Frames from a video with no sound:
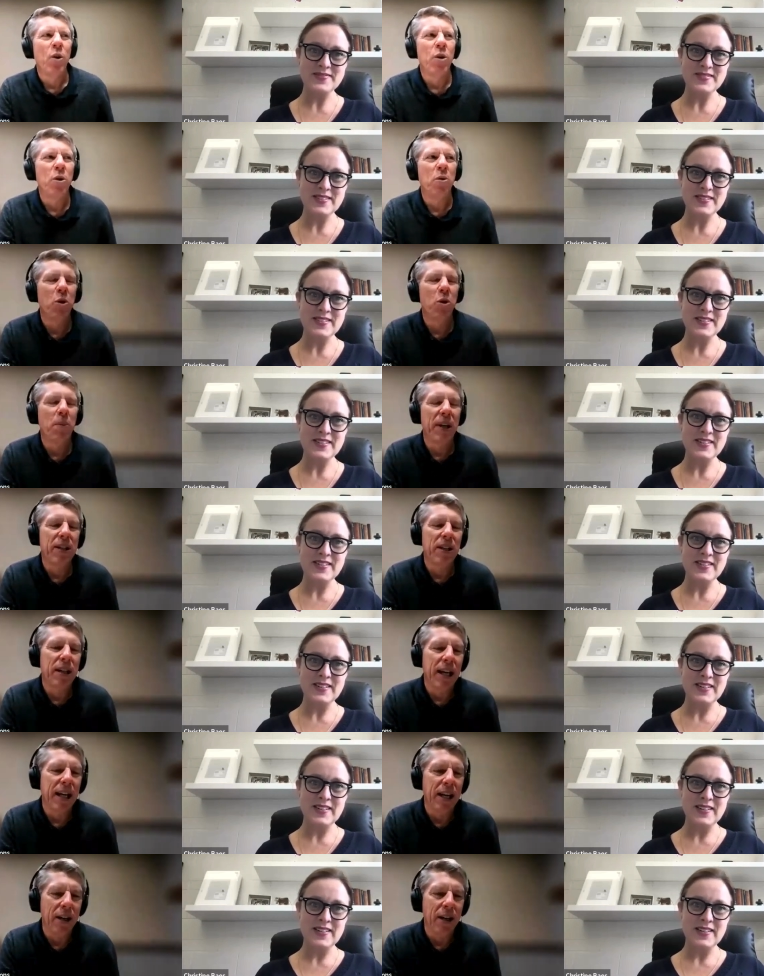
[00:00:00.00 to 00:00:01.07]
Speaker 1: you, you mentioned
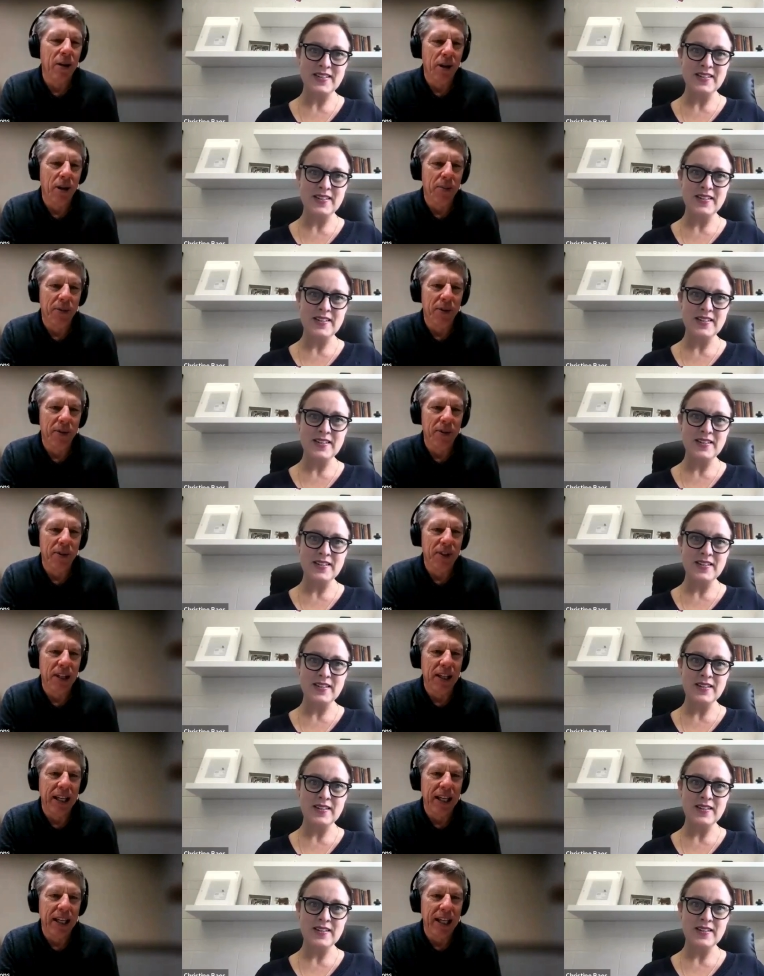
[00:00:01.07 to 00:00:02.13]
AI cooperatives
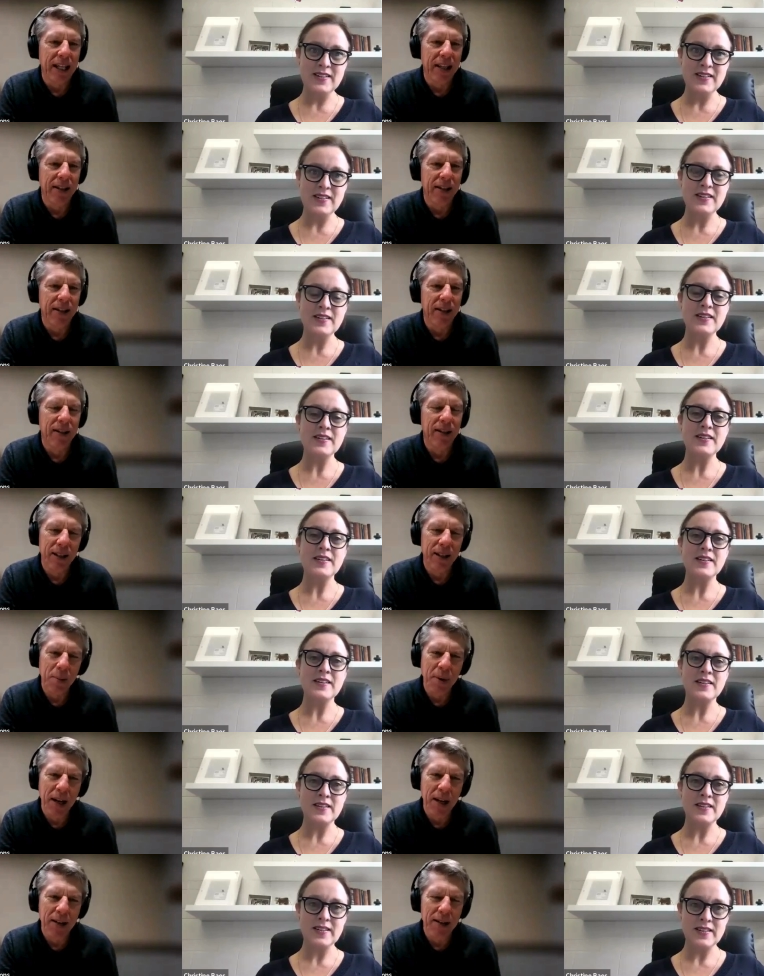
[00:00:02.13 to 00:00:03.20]
in Canada. Is
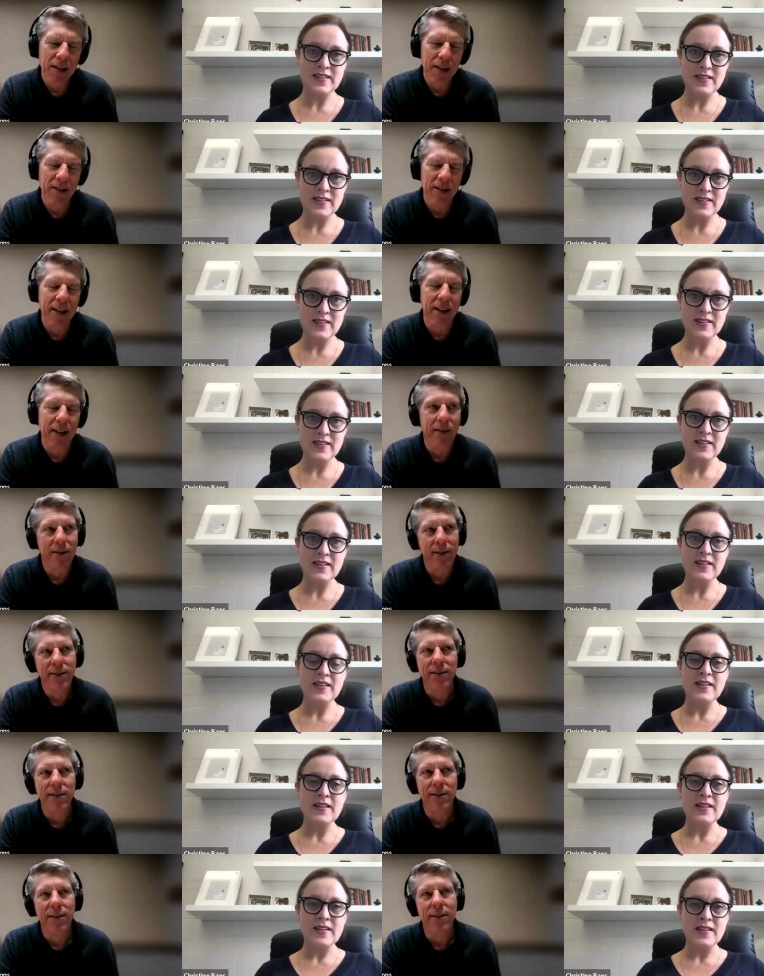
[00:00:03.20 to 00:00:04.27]
Semex okay? Now
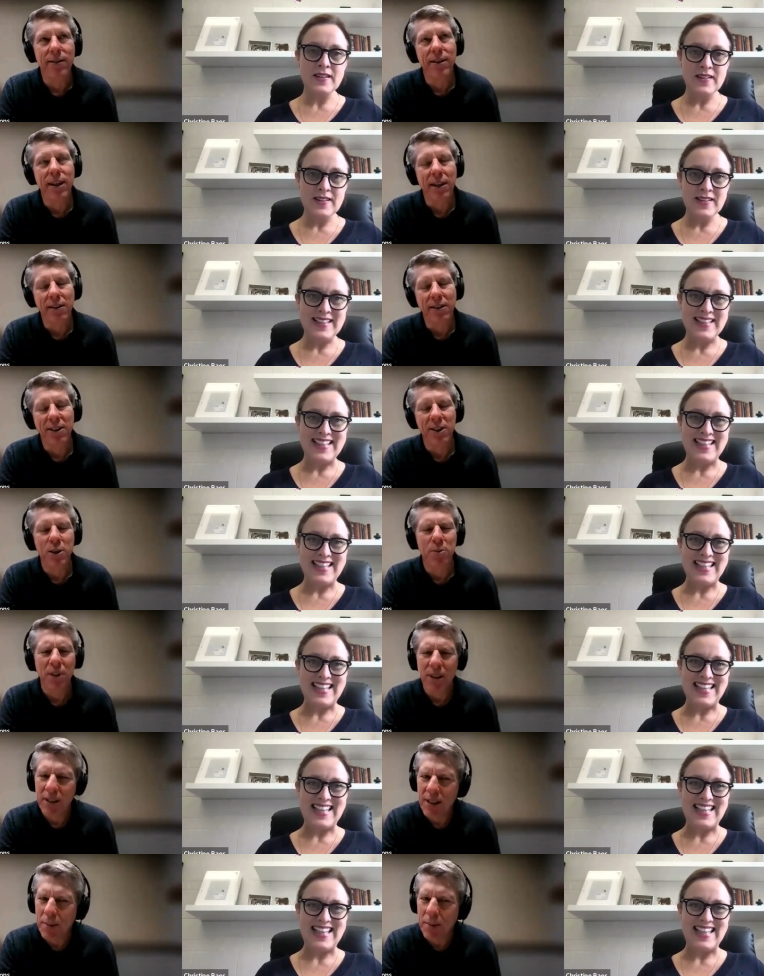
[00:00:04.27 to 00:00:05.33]
this is a digression, but
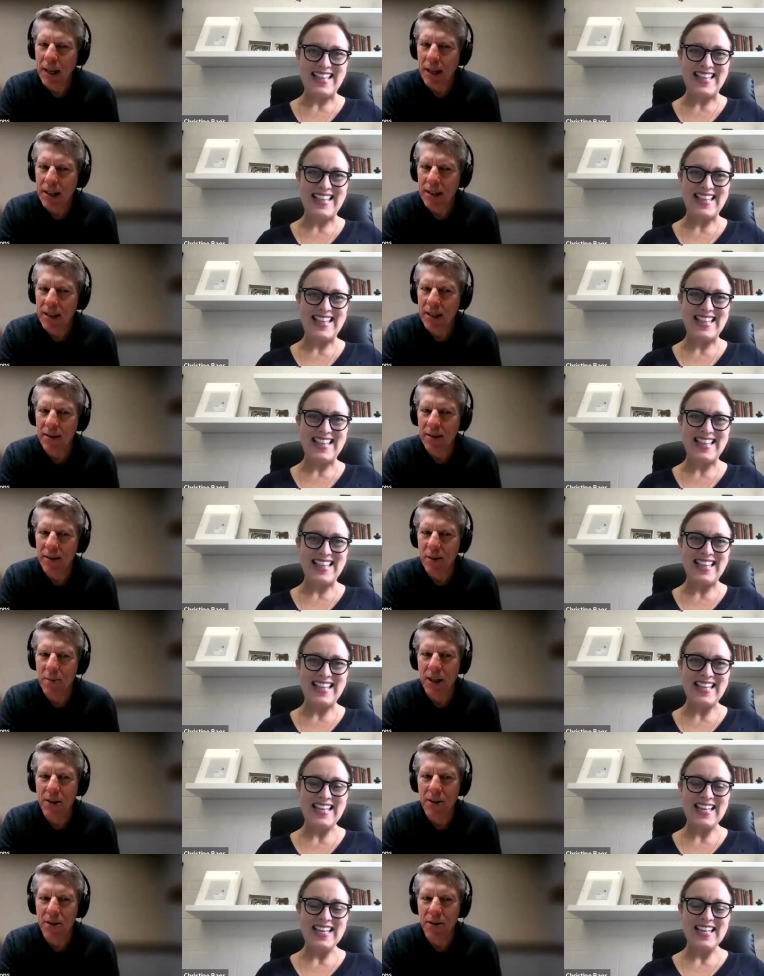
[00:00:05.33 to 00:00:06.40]
is Semex still the
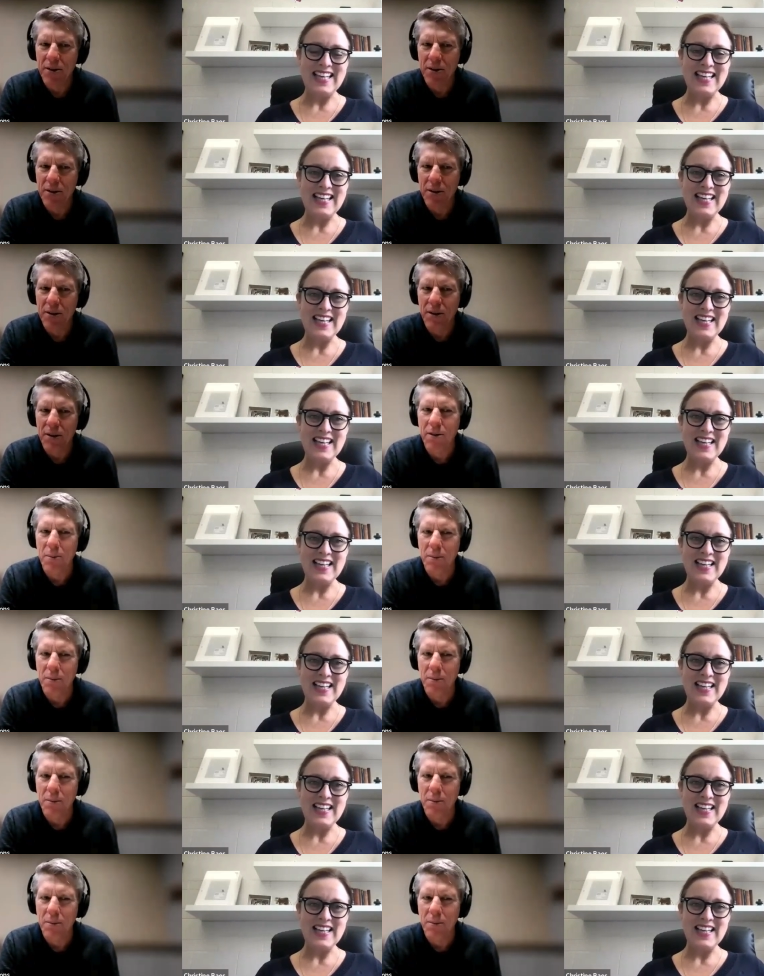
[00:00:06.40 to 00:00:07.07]
major? They're